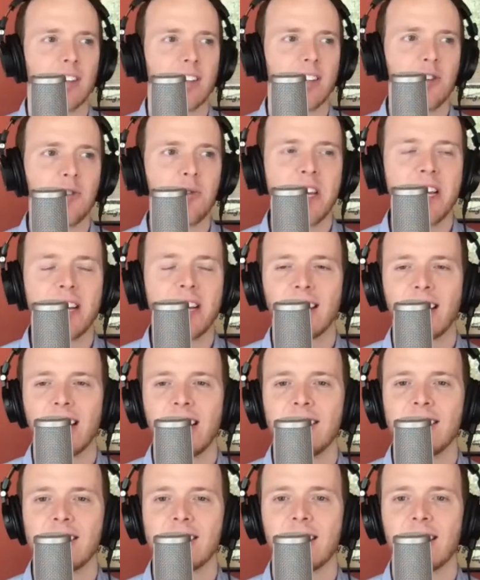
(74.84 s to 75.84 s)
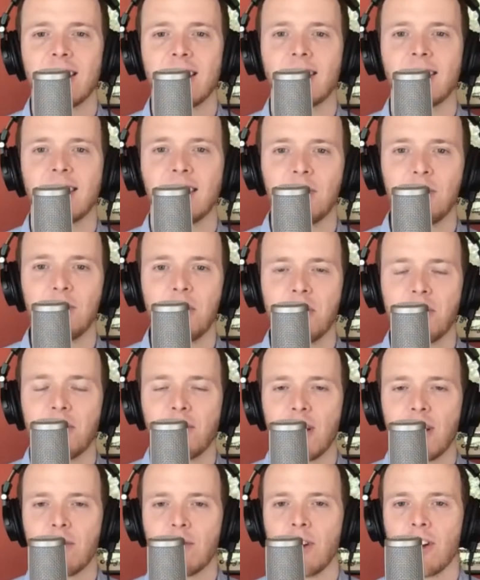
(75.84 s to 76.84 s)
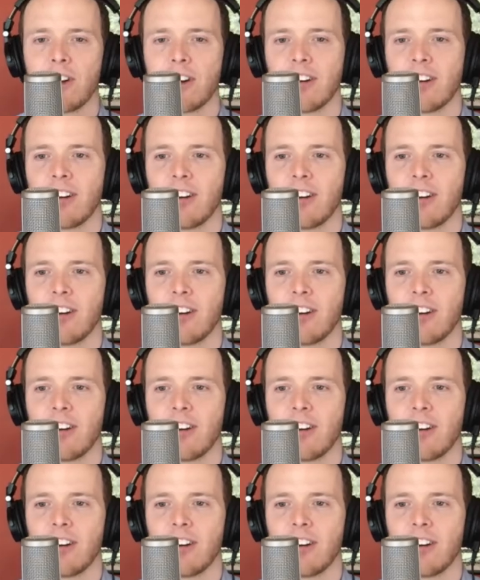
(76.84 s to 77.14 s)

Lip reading: unique lens and a unique flavor on it all.